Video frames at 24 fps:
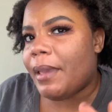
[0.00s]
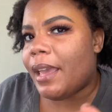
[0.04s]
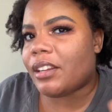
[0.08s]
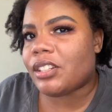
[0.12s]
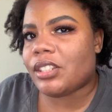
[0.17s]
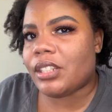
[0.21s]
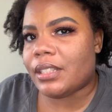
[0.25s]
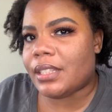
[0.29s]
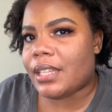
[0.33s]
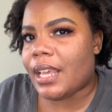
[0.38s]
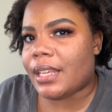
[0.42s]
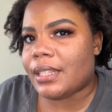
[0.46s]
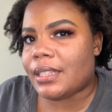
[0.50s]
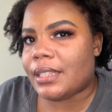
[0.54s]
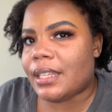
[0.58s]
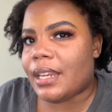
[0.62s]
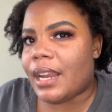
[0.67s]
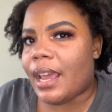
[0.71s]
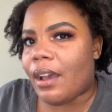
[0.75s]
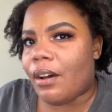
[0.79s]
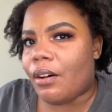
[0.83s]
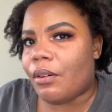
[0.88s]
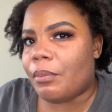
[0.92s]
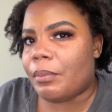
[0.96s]
I should test it
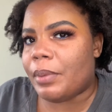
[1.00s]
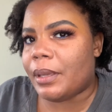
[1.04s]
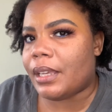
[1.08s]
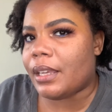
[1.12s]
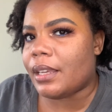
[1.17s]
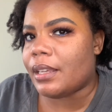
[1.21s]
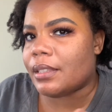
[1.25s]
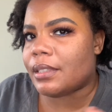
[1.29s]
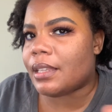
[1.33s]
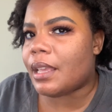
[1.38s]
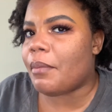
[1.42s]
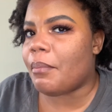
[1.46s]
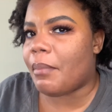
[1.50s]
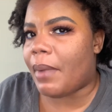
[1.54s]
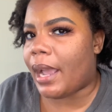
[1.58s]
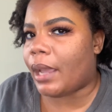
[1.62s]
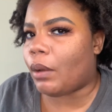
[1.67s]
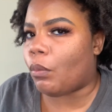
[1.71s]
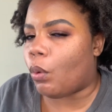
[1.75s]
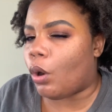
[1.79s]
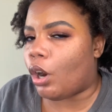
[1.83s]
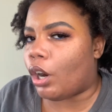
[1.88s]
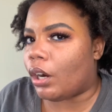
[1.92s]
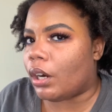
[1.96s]
out because it
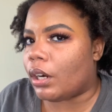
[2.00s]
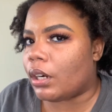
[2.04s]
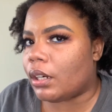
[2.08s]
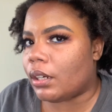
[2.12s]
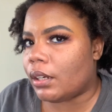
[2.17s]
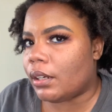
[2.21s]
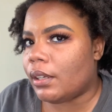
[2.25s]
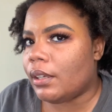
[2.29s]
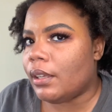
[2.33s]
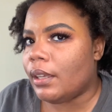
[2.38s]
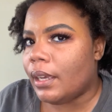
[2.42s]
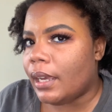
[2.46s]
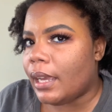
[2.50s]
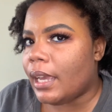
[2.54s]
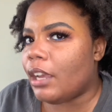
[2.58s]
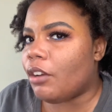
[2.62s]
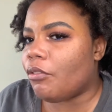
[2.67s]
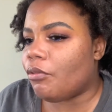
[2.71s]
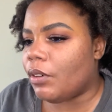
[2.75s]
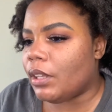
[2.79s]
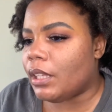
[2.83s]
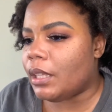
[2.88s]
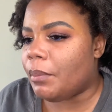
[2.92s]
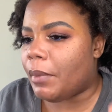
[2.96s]
might work. It
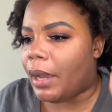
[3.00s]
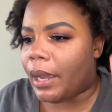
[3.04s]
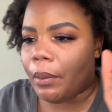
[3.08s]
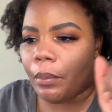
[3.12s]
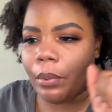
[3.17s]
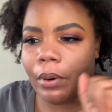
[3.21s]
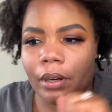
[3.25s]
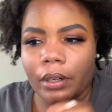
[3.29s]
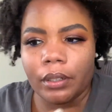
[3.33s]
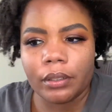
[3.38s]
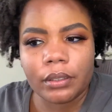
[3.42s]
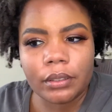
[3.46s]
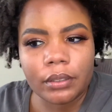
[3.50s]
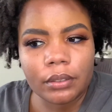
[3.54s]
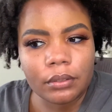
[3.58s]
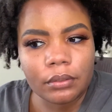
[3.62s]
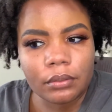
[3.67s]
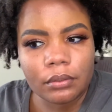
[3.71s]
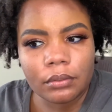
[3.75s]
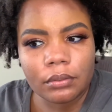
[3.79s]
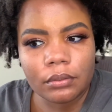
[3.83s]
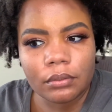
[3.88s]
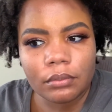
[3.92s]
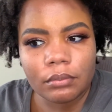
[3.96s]
really might work.
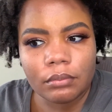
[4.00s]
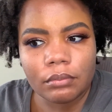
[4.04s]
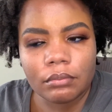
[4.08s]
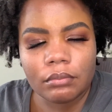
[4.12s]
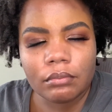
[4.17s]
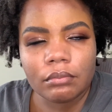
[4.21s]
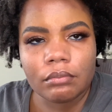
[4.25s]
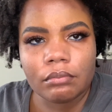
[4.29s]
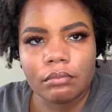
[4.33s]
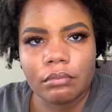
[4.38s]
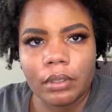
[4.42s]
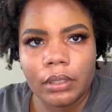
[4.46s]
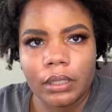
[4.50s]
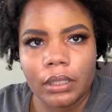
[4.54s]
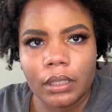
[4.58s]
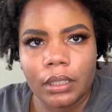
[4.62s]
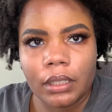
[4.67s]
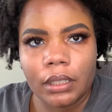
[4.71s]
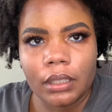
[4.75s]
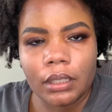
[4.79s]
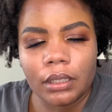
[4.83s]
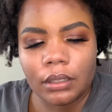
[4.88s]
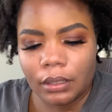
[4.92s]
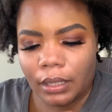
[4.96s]

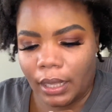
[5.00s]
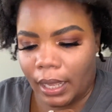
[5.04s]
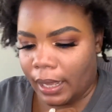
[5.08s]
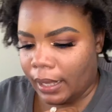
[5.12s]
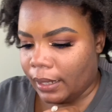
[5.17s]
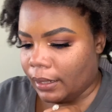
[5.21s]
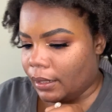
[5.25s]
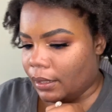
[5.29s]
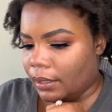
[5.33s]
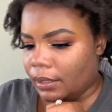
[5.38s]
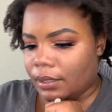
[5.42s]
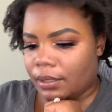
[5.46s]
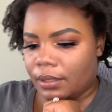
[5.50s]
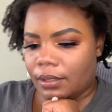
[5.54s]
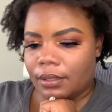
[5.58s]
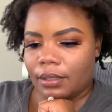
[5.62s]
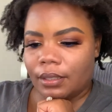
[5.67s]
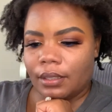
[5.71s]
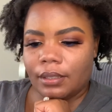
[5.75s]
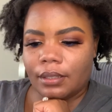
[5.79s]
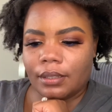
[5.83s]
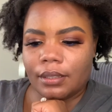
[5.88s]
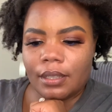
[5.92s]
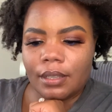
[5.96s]
But like this
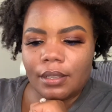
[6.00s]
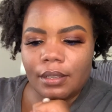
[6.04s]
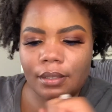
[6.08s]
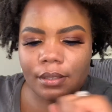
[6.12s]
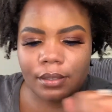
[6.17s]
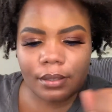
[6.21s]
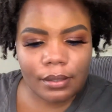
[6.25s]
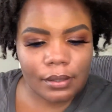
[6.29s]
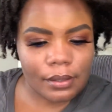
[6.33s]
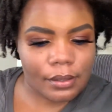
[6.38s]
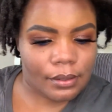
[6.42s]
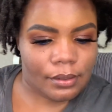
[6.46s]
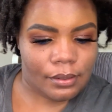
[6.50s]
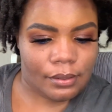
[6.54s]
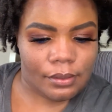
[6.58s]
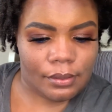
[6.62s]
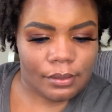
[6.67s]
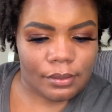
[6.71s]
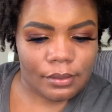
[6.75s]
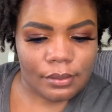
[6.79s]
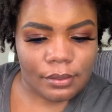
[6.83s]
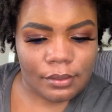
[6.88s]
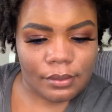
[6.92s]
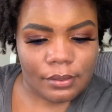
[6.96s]
is
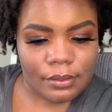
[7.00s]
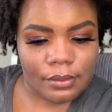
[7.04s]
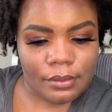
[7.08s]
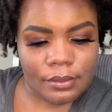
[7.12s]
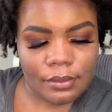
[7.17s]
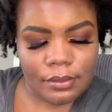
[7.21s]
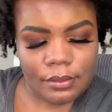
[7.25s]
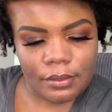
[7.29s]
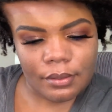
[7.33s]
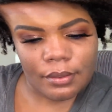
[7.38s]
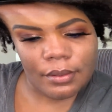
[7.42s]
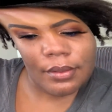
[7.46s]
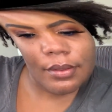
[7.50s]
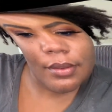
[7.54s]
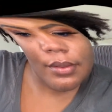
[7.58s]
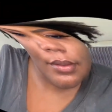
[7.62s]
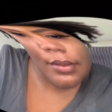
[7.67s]
okay.